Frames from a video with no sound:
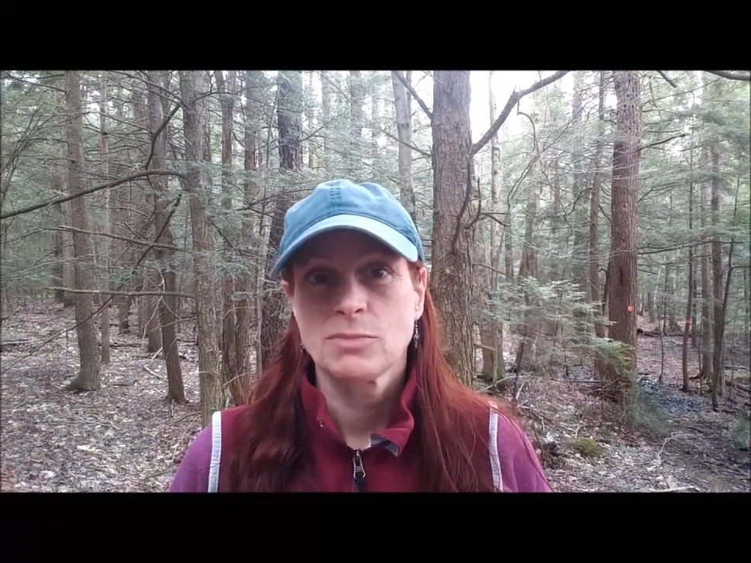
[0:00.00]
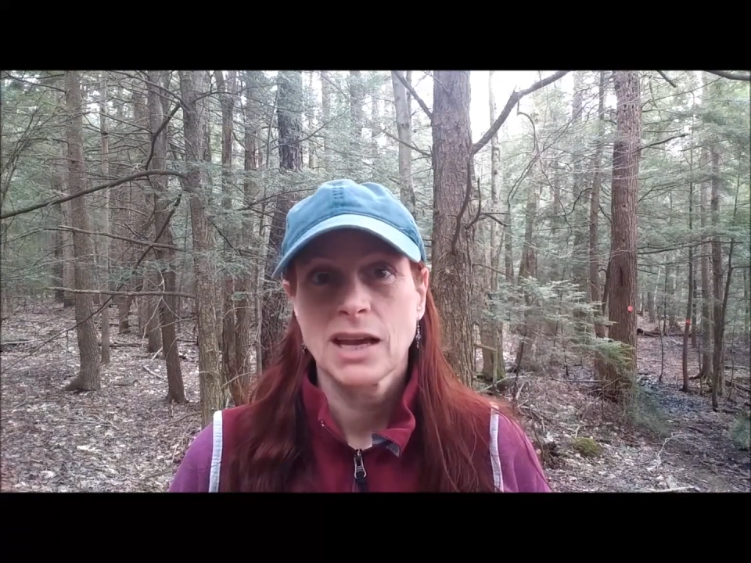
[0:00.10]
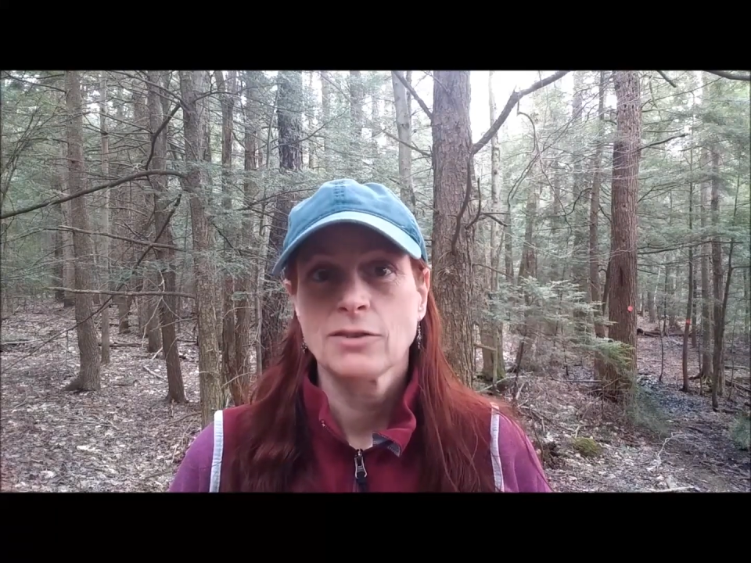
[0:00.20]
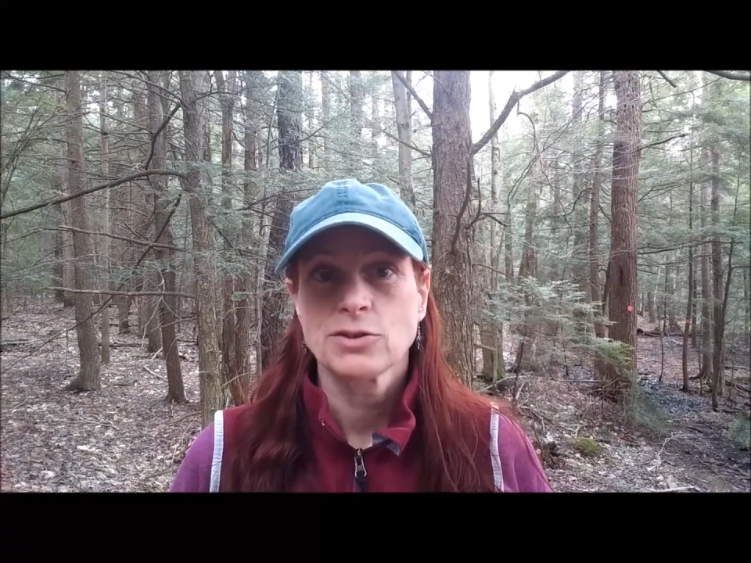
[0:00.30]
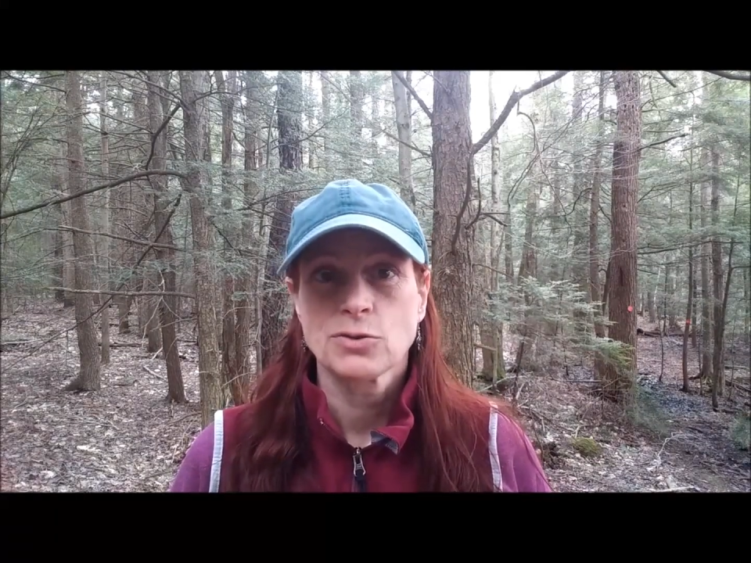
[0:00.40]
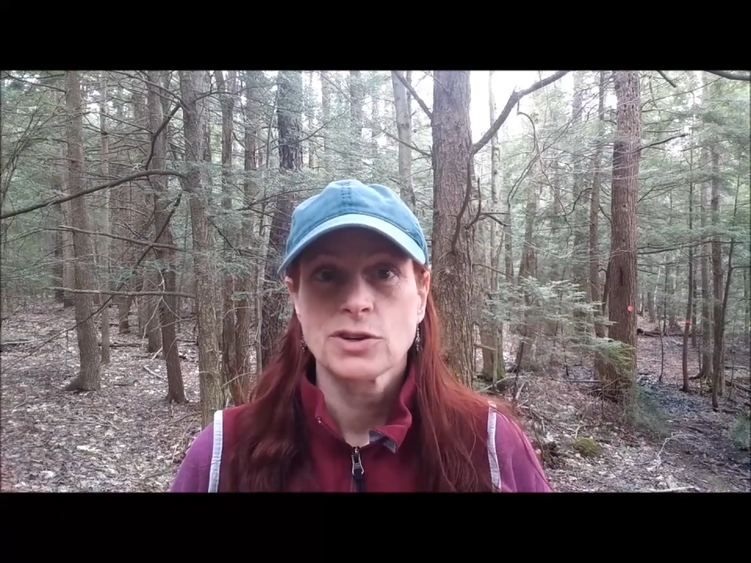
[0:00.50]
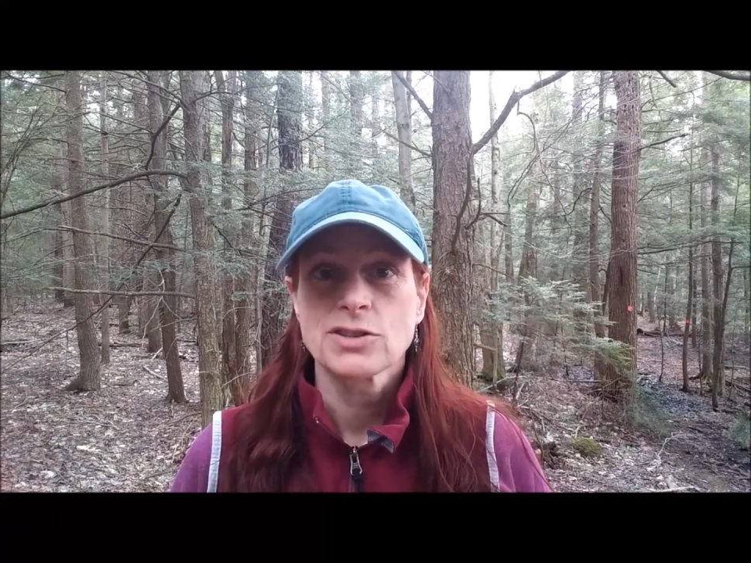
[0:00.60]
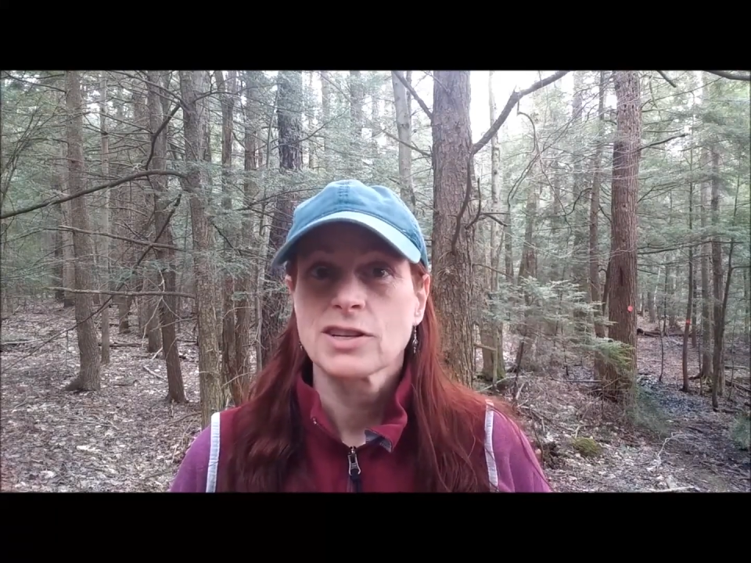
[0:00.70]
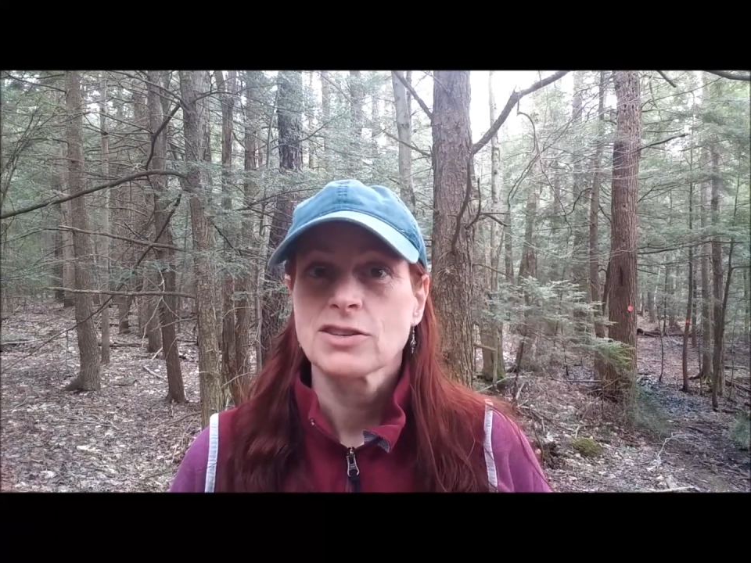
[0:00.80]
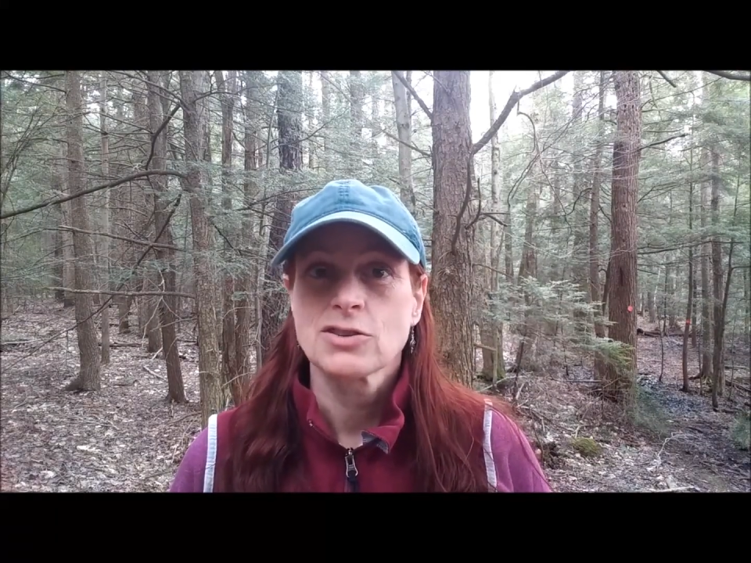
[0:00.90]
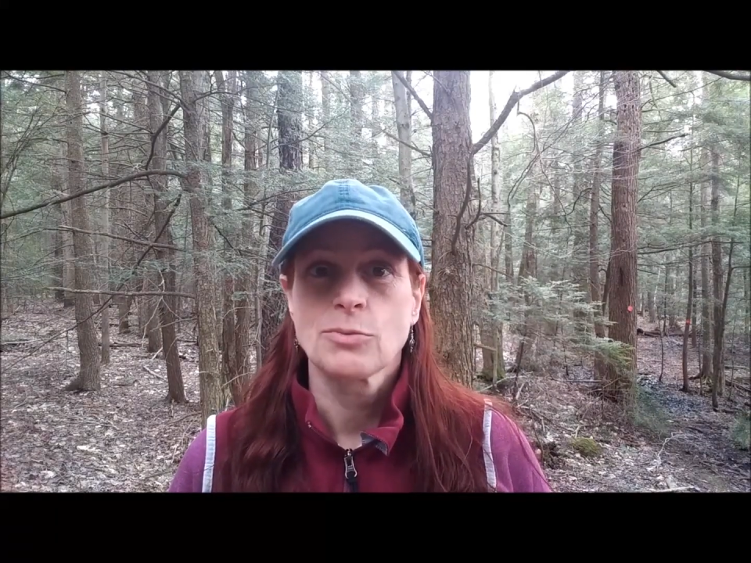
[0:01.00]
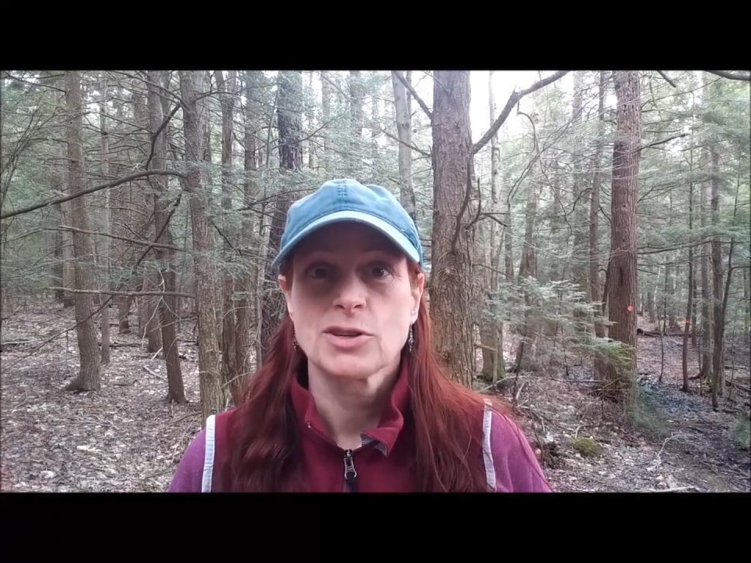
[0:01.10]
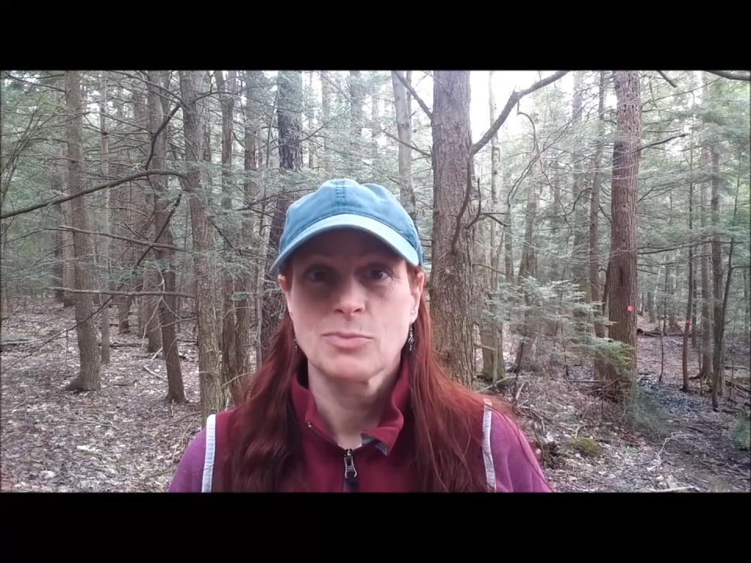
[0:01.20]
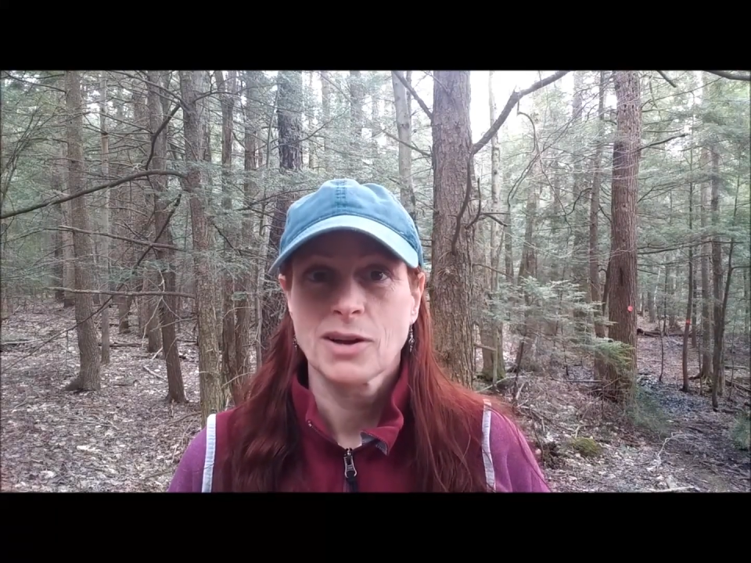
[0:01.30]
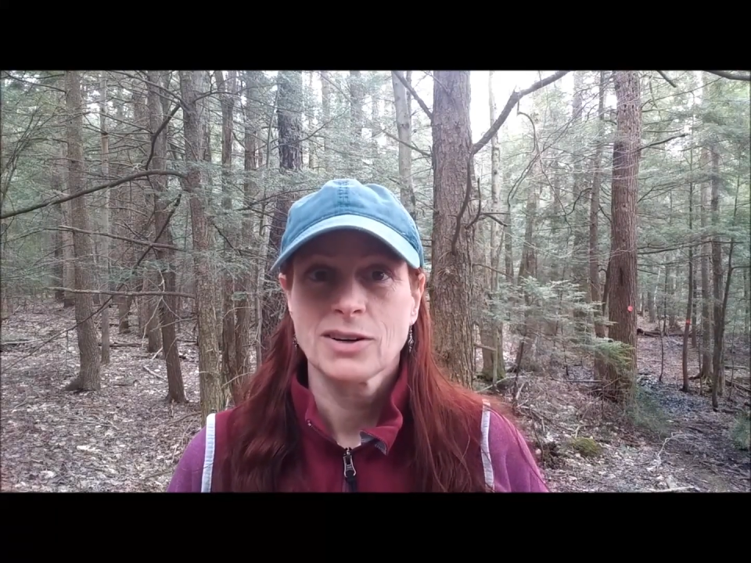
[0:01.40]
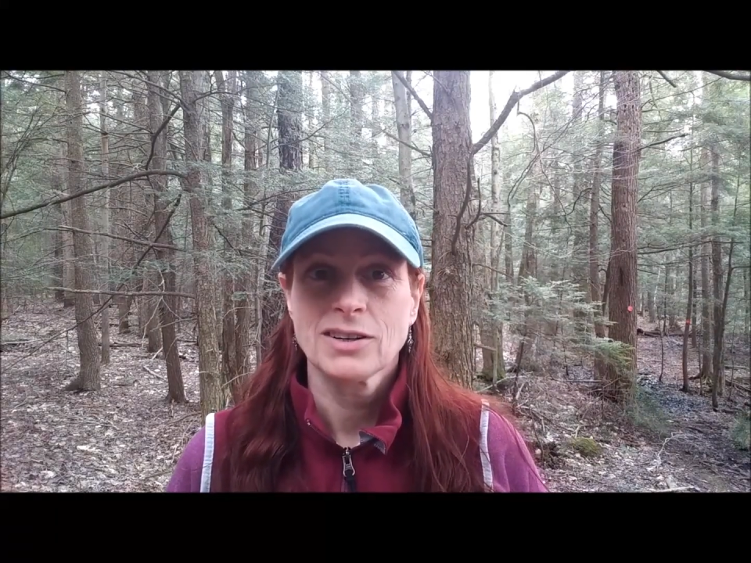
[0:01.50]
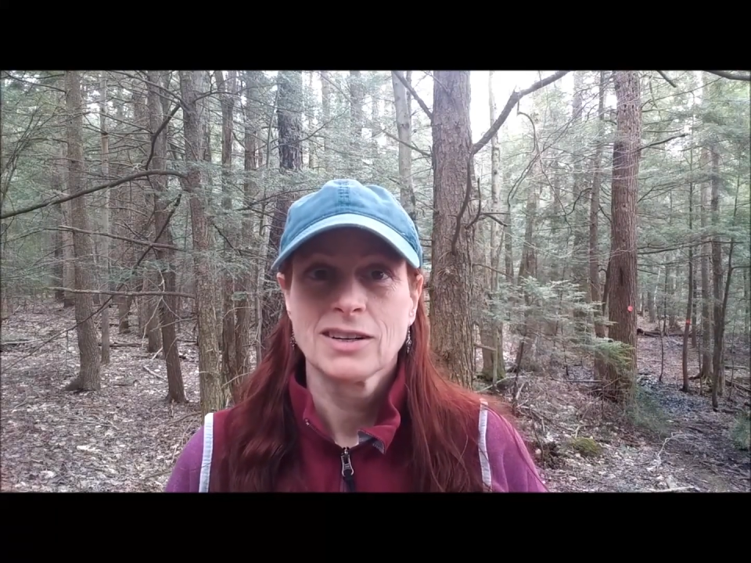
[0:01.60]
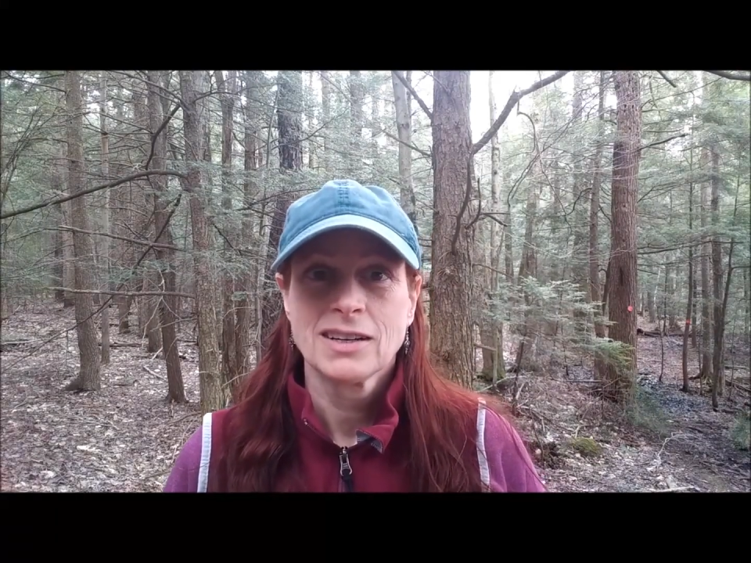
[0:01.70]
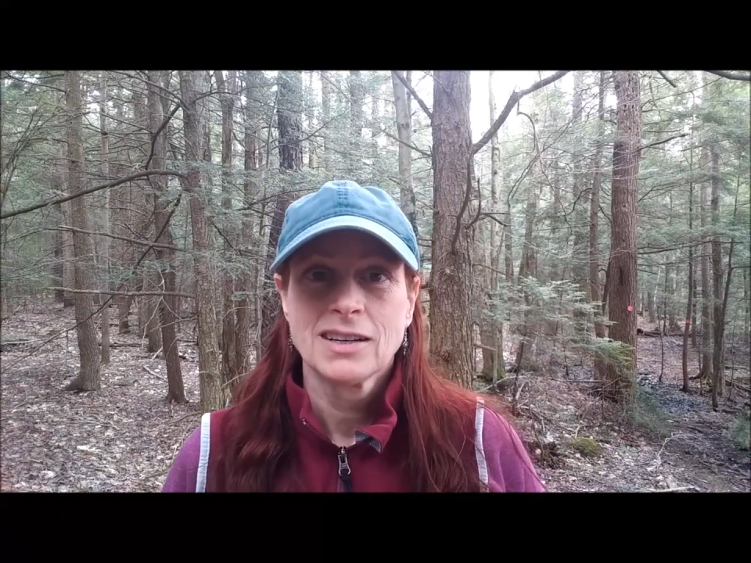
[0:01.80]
can be outdoors, so that's so much better.